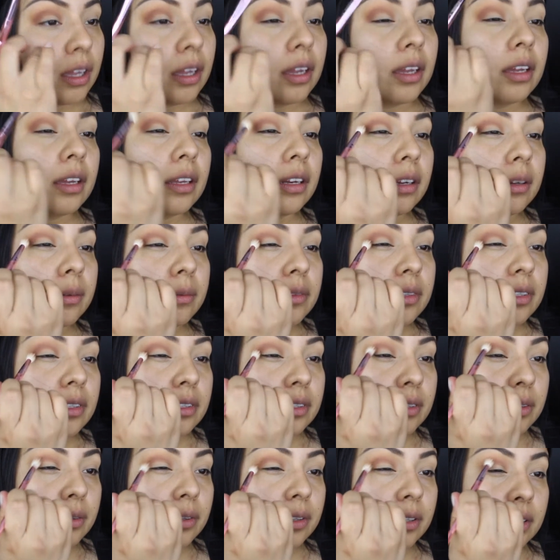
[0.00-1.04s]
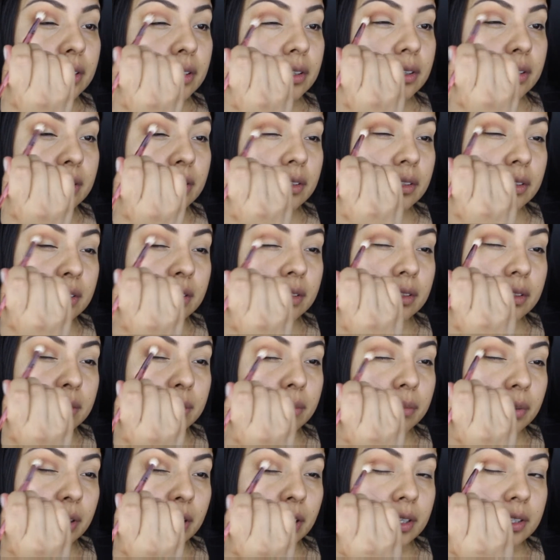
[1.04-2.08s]
and I'm just going to
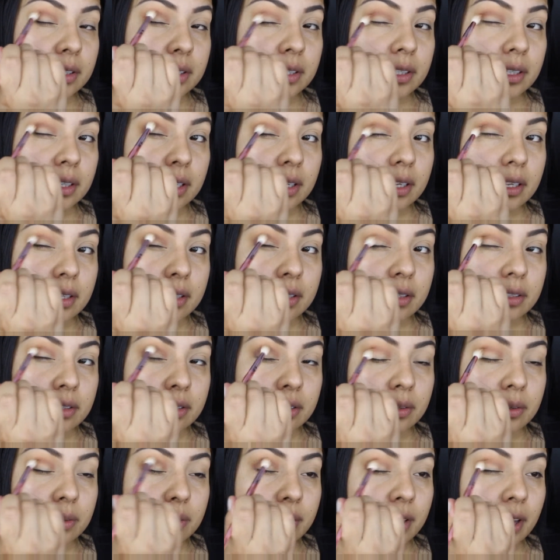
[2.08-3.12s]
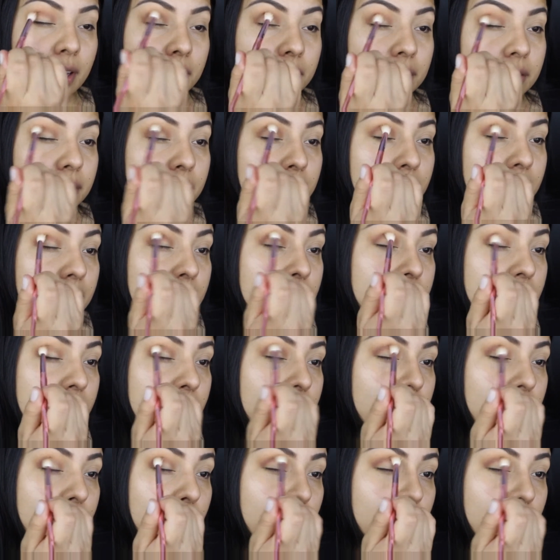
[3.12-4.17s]
blend it into that crease
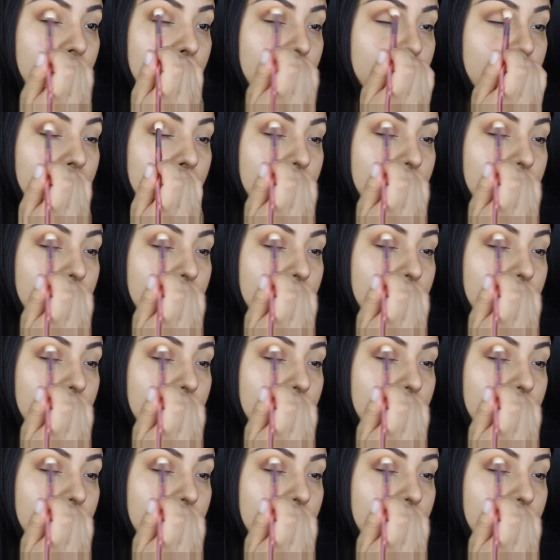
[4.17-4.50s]
even more.